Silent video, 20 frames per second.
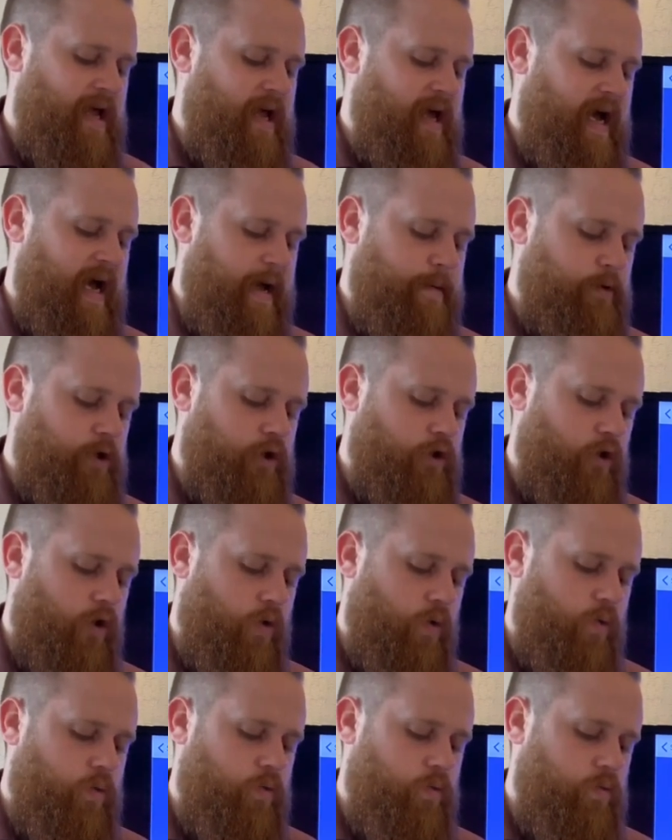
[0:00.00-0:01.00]
I'm going to
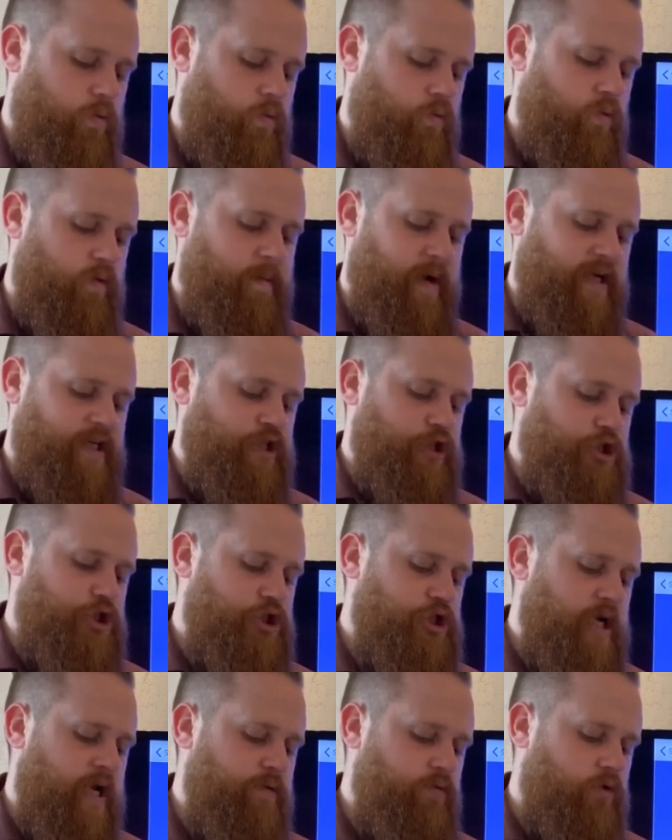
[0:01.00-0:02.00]
go with my
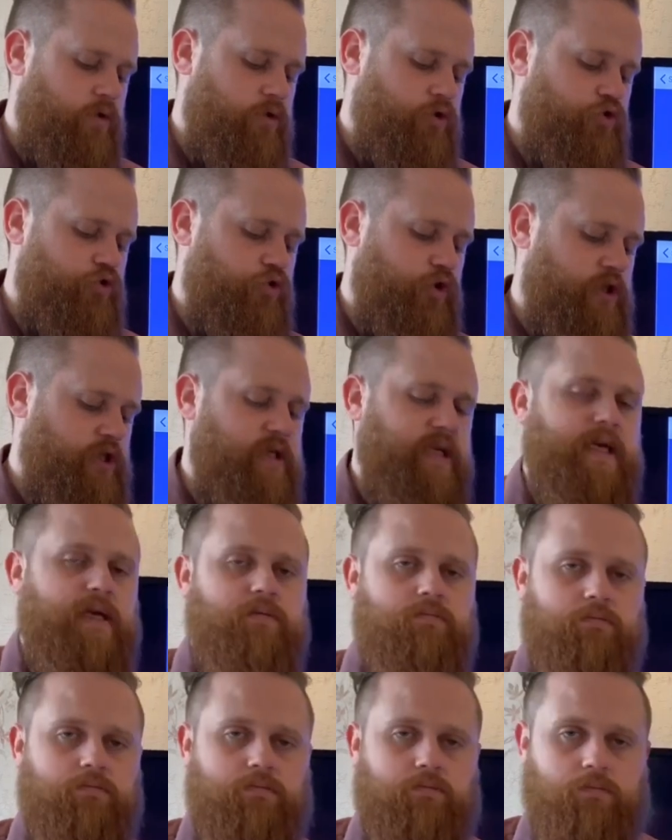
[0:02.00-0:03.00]
general trusty
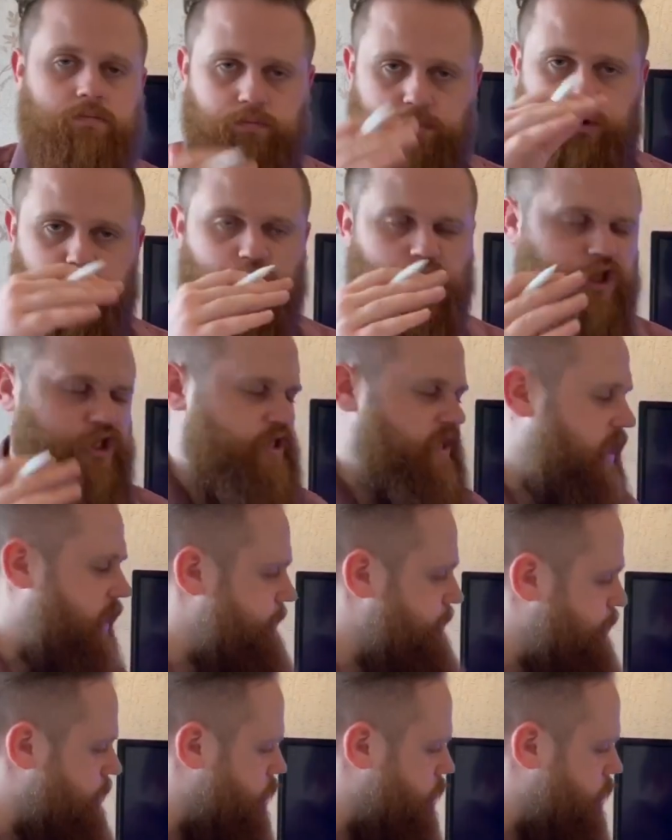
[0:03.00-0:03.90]
plus sign.